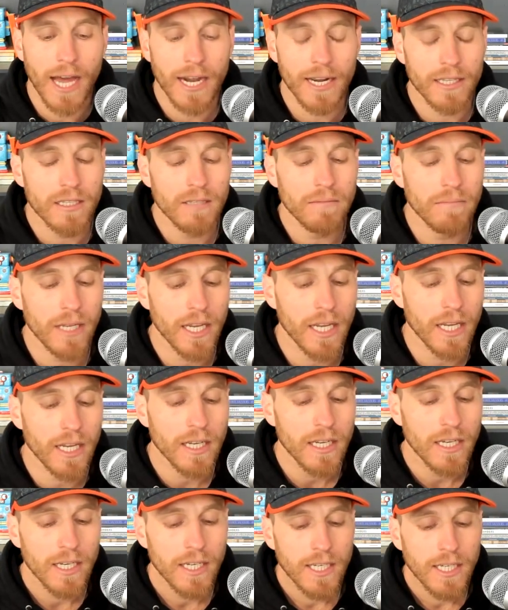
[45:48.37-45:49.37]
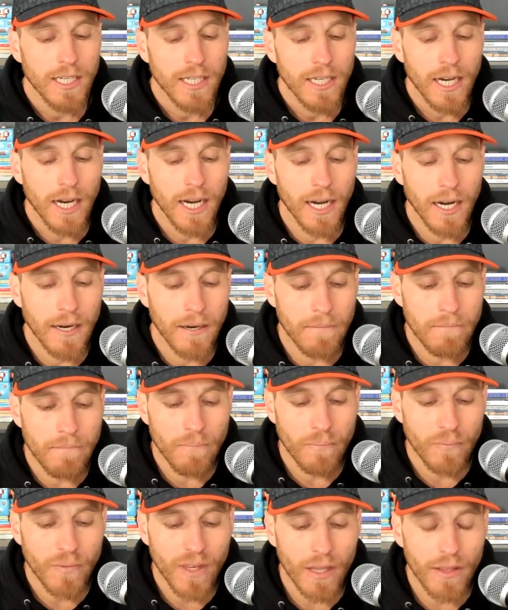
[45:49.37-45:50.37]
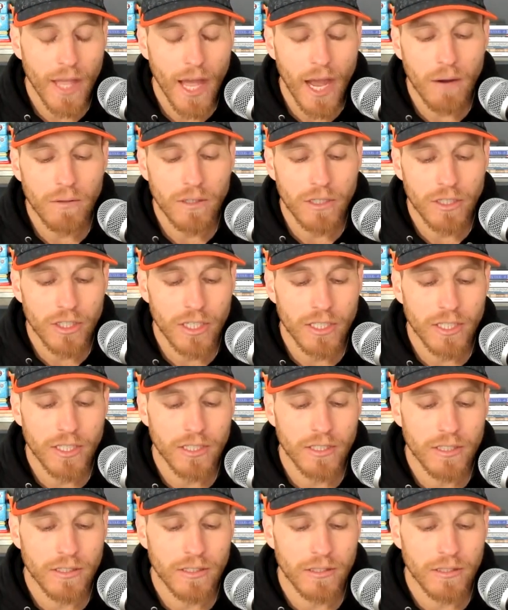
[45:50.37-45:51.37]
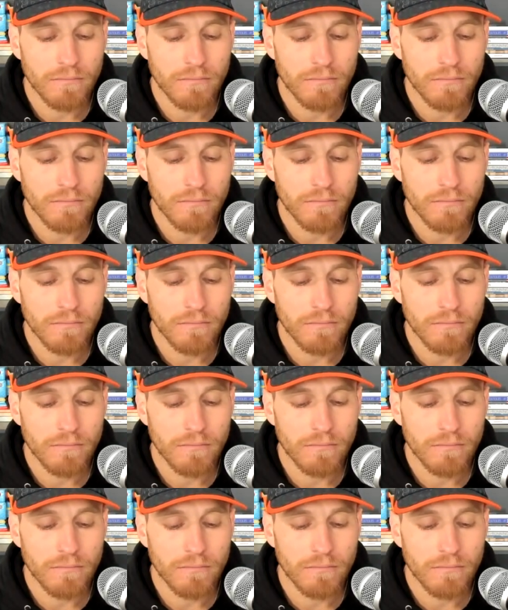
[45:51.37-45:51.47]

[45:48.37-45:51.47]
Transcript: And to me, that was just,